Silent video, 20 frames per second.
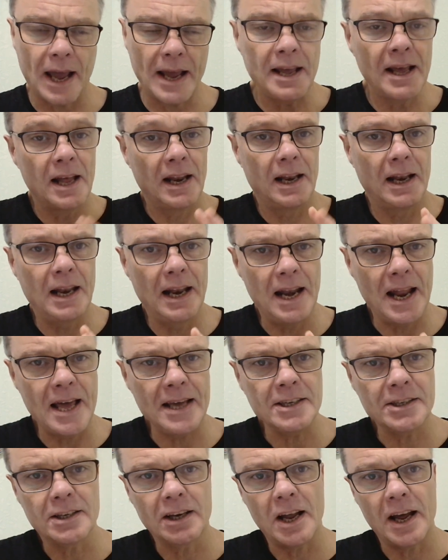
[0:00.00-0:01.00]

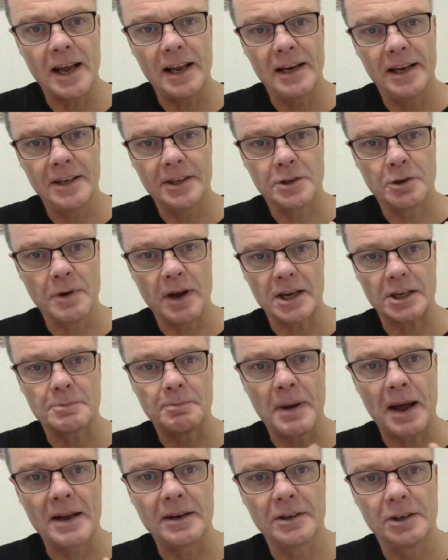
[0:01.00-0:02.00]
less likely to
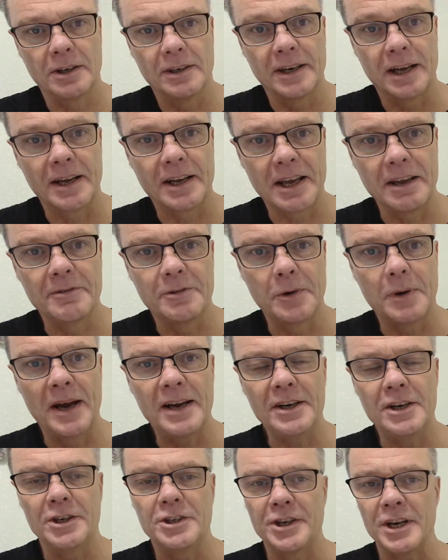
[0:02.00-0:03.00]
expand and give you
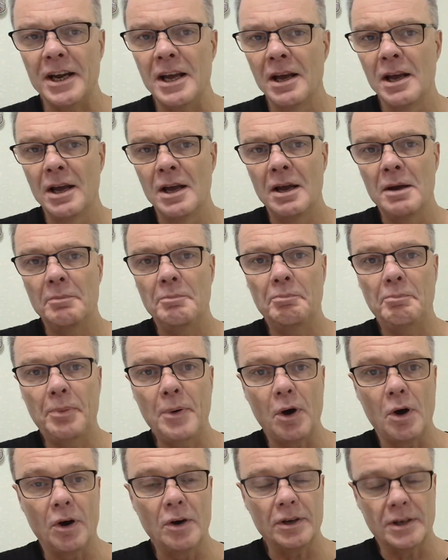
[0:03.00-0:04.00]
energy.
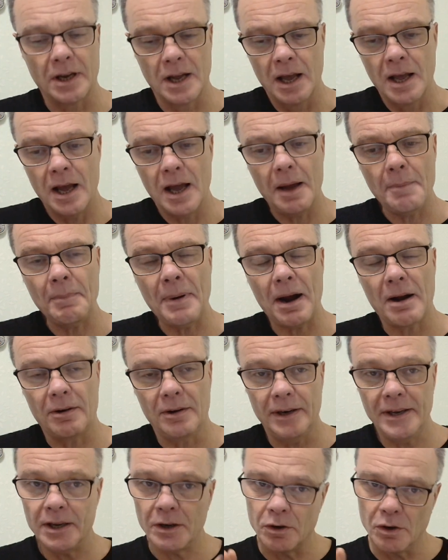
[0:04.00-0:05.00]
But
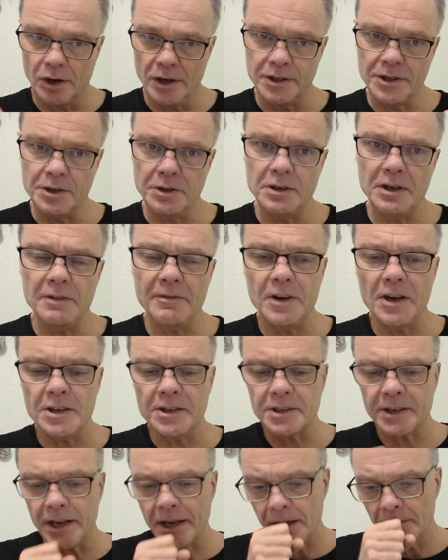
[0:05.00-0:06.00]
apparently, according to
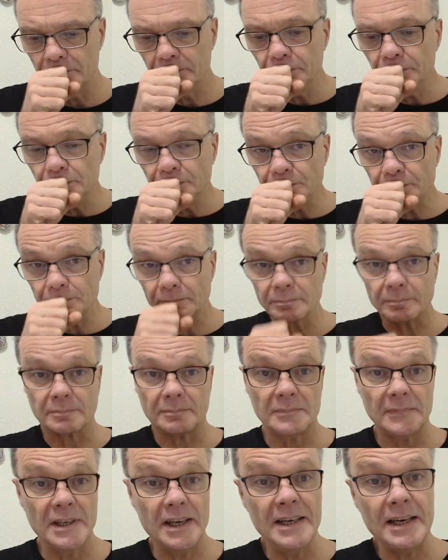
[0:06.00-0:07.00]
university,
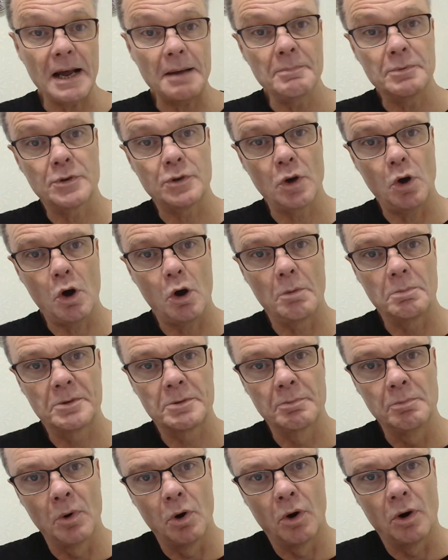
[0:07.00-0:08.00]
it absorbs
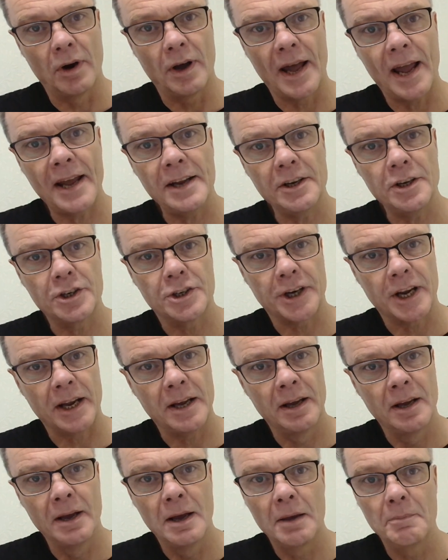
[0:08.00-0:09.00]
more
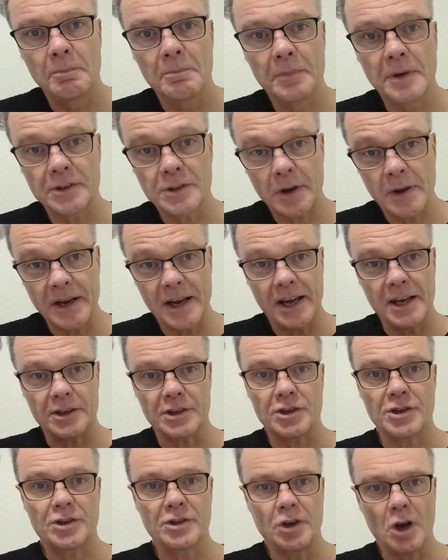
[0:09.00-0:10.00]
energy. So it
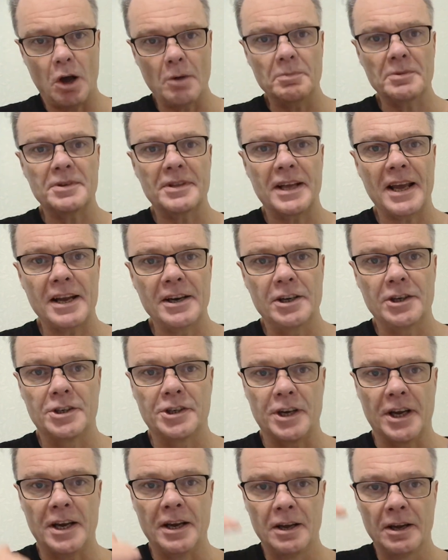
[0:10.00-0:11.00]
stops the
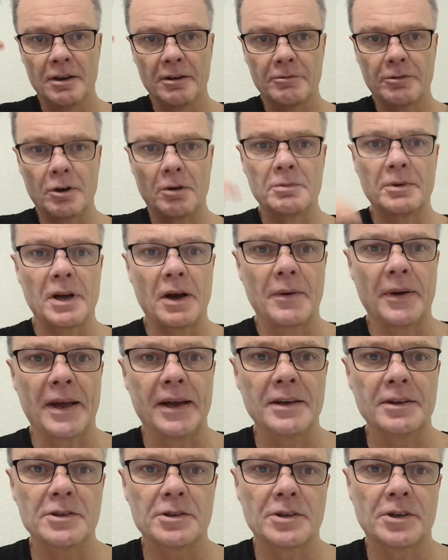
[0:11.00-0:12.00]
energy from
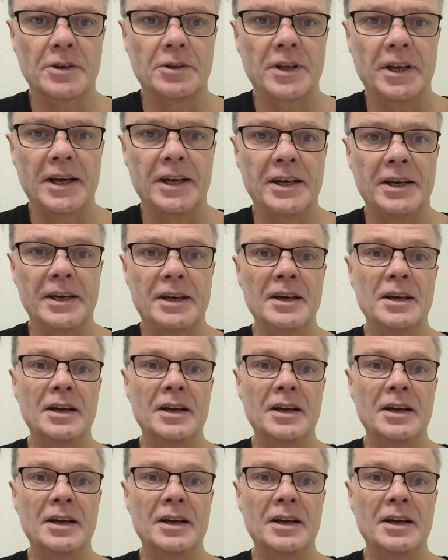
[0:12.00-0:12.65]
going to the